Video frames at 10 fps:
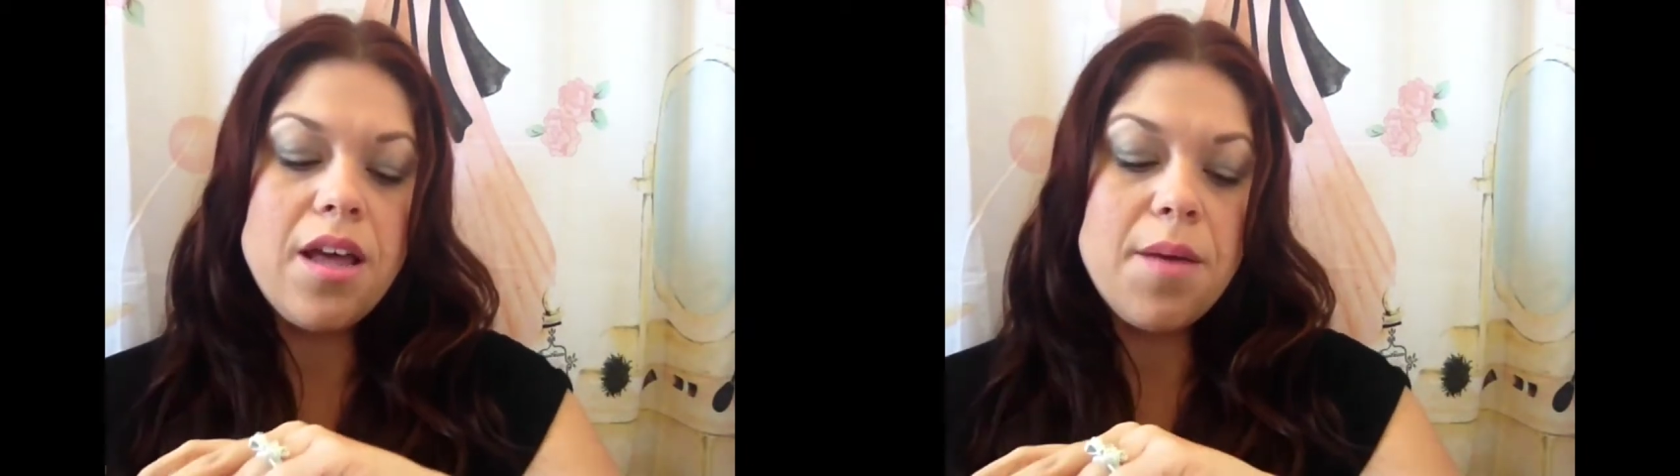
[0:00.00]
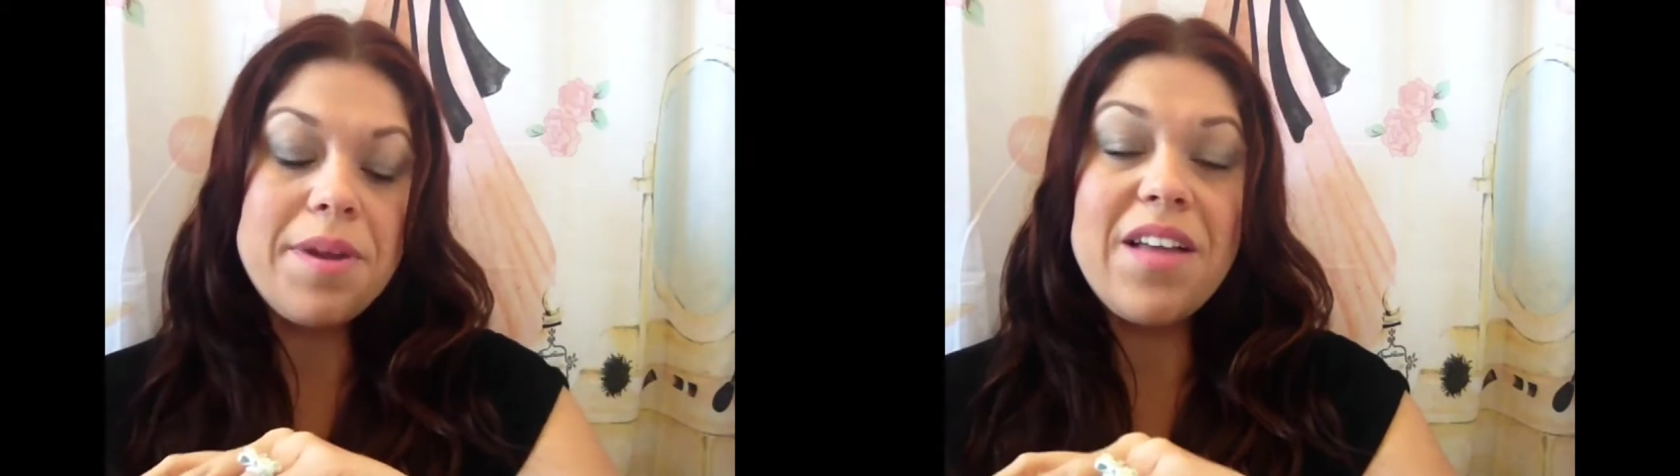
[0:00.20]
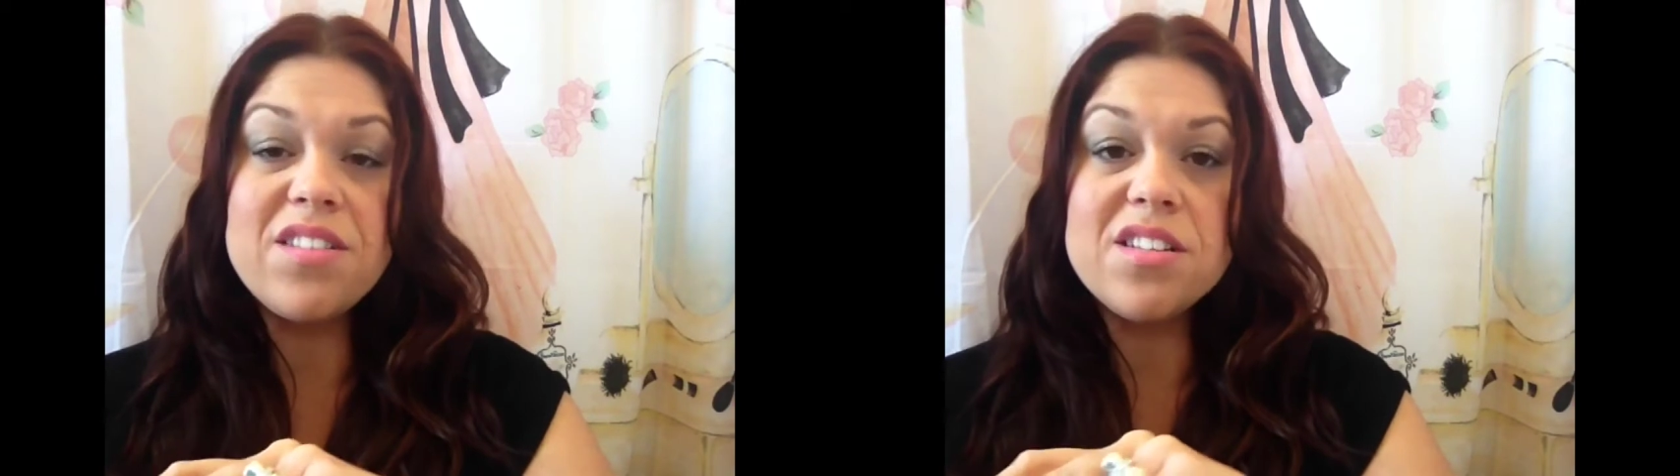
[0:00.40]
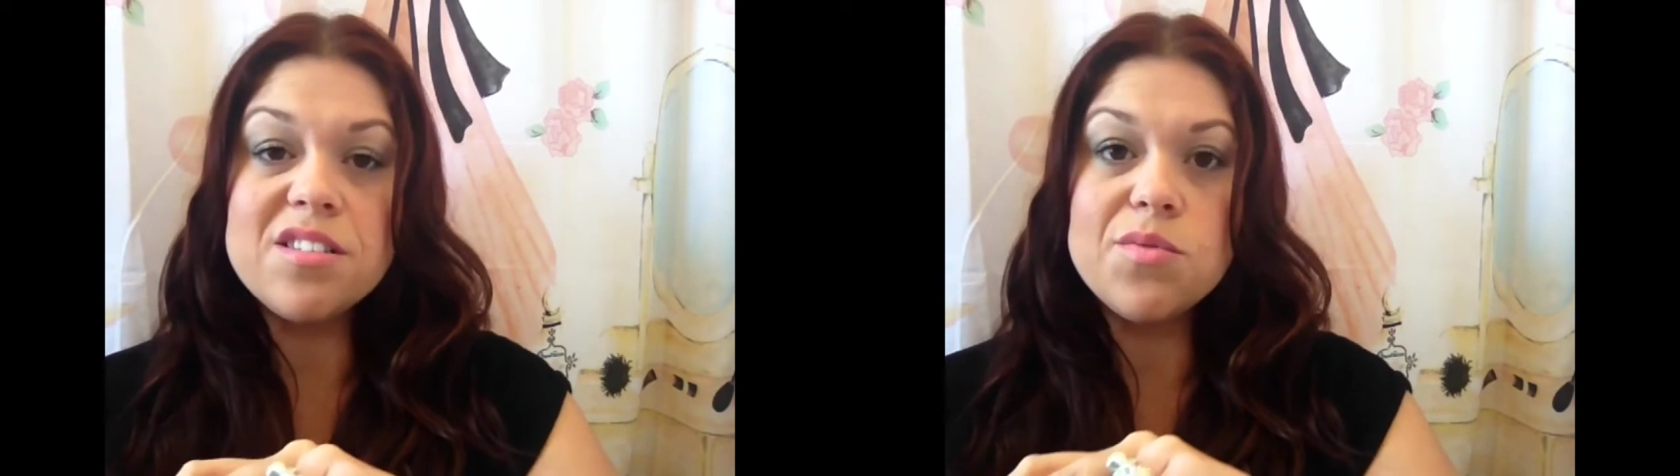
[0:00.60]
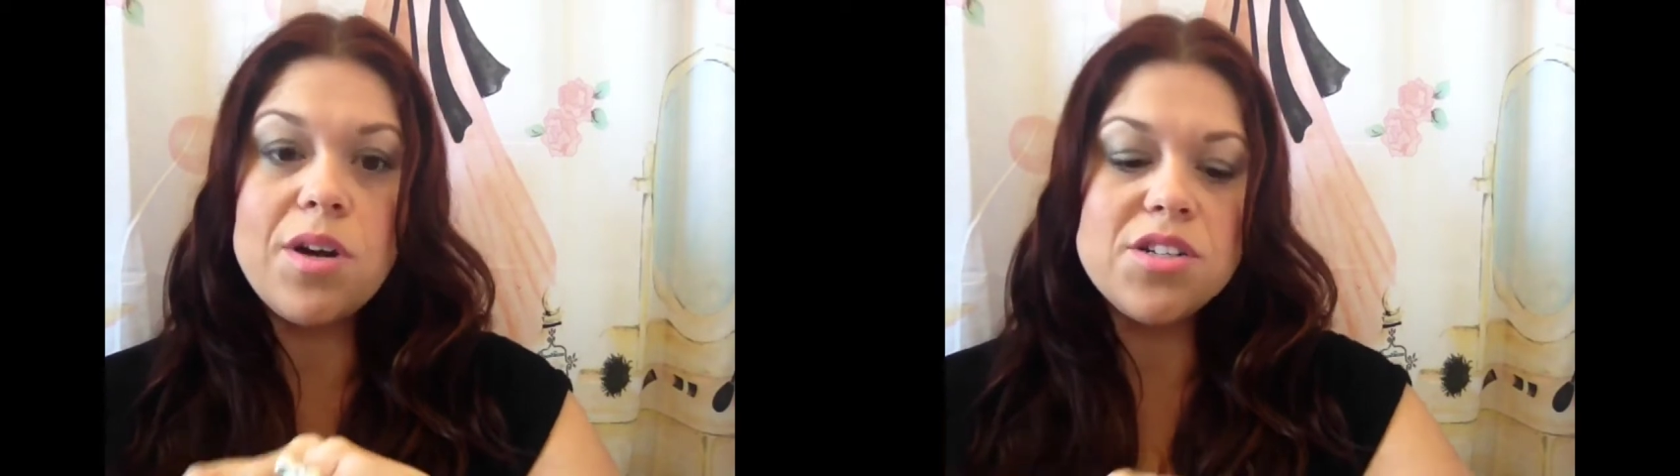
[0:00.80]
I'm going to have to
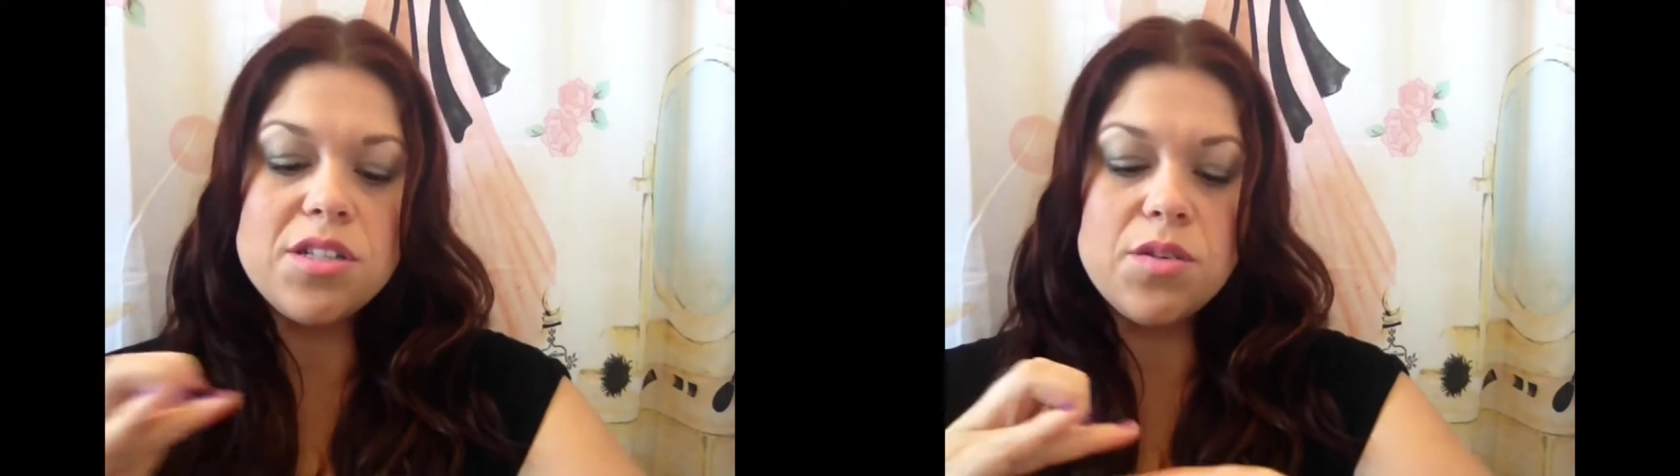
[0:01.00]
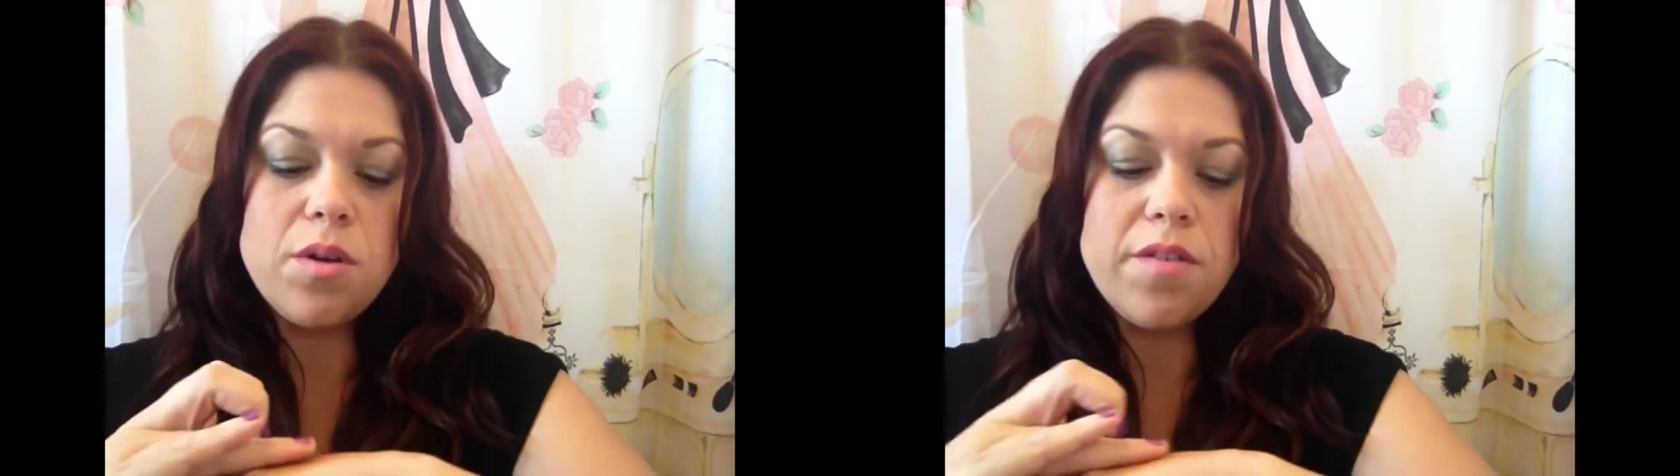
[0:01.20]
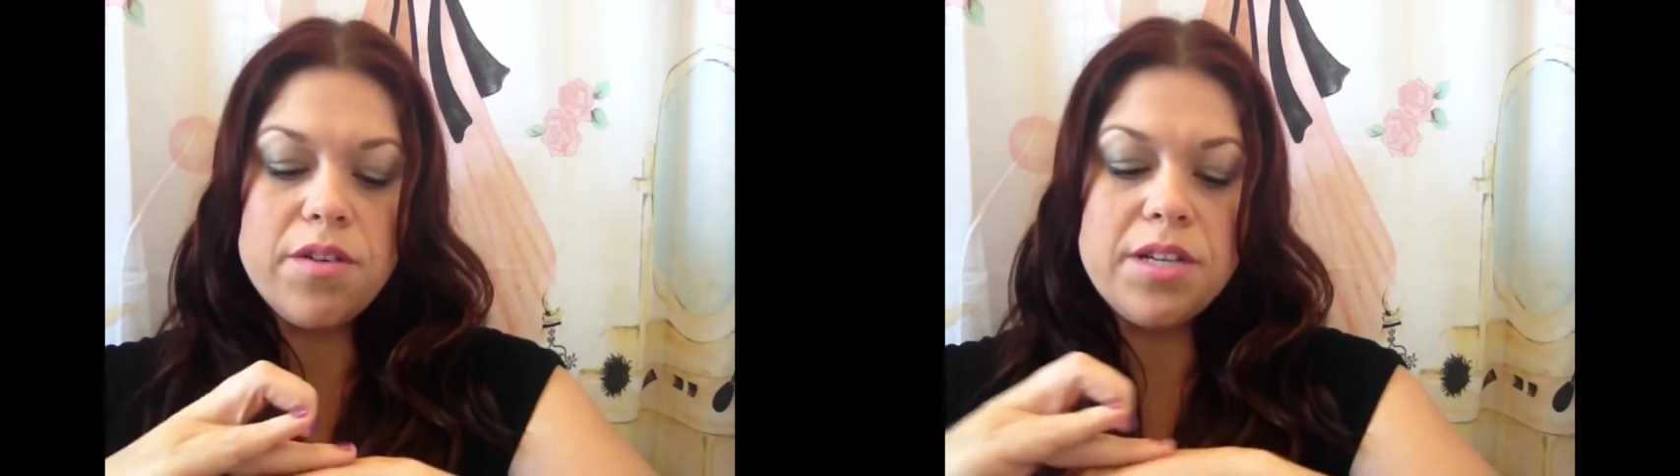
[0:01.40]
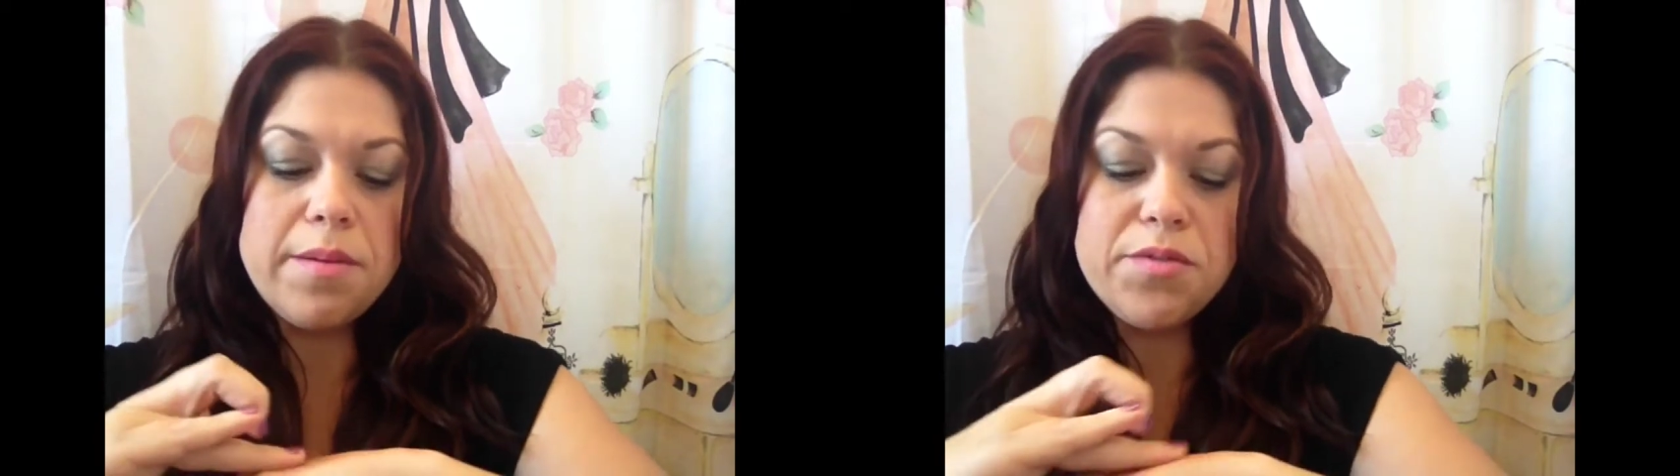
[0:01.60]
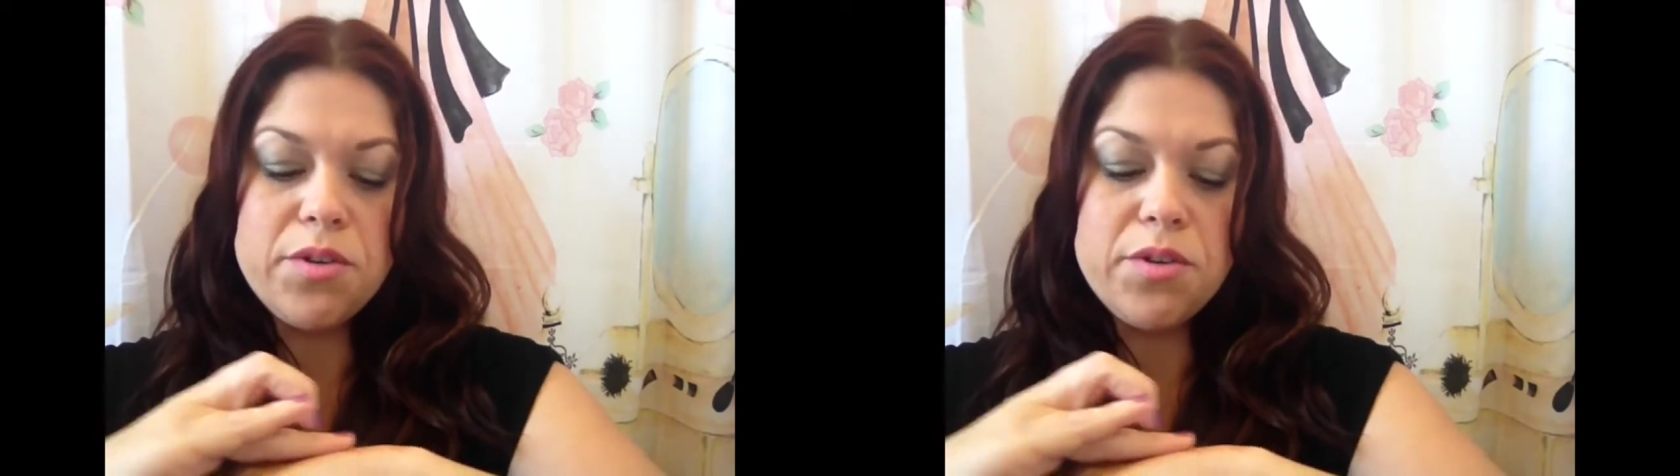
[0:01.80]
swatch this quite a few times